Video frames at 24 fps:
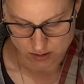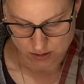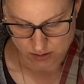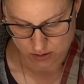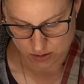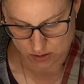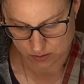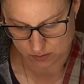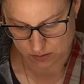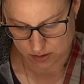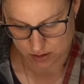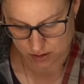
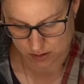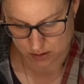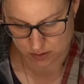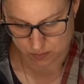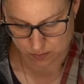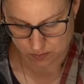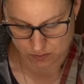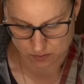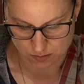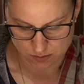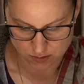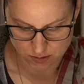2
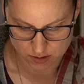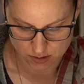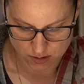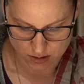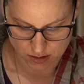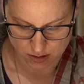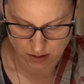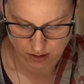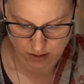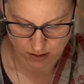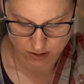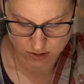teaspoons in
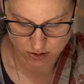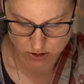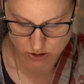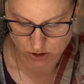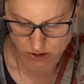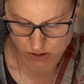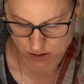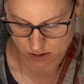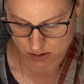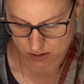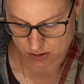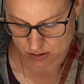each.